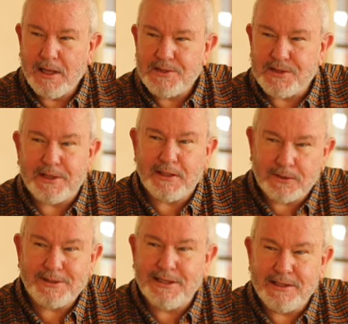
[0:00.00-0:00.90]
So they
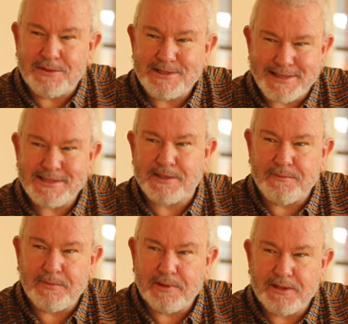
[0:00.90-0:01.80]
looked into a
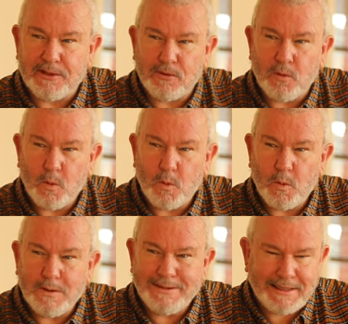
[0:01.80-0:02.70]
system to
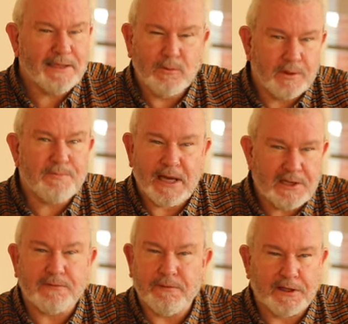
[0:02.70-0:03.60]
deal with
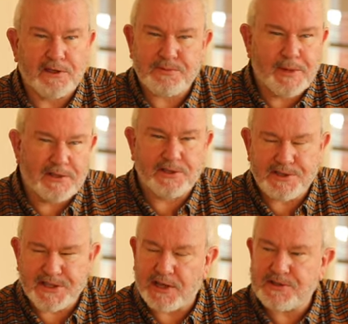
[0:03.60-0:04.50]
major fires, major
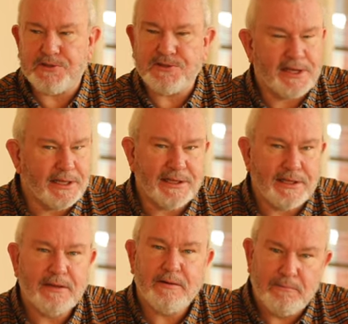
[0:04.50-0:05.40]
disasters
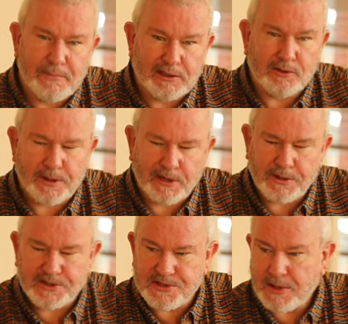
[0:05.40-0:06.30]
in built-up
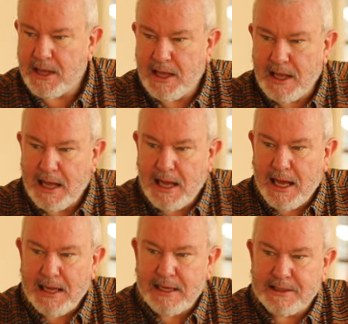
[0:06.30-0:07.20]
areas.
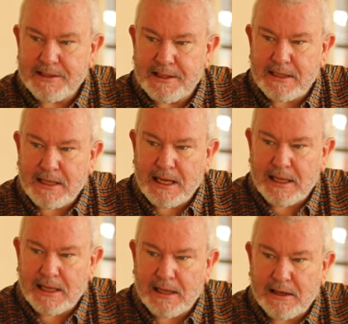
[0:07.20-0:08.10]
And
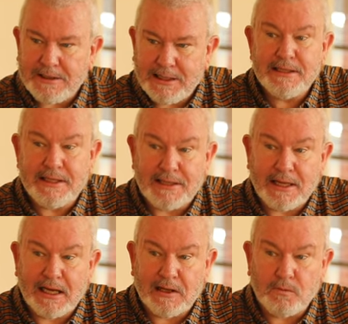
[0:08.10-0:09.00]
the idea that they
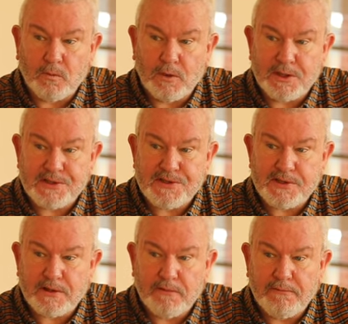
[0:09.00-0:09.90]
had
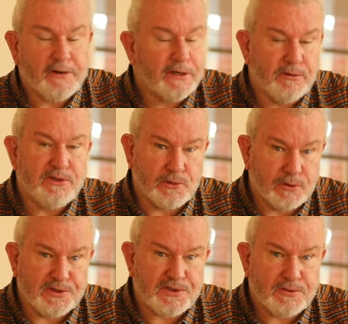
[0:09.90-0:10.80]
was fire
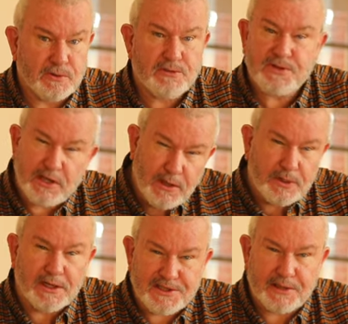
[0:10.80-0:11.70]
insurance, which was a new
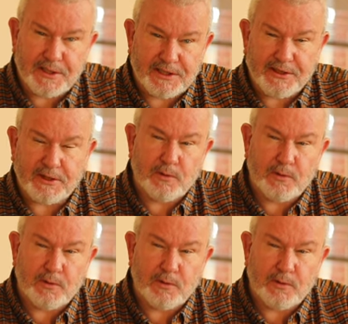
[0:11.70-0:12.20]
concept at the time.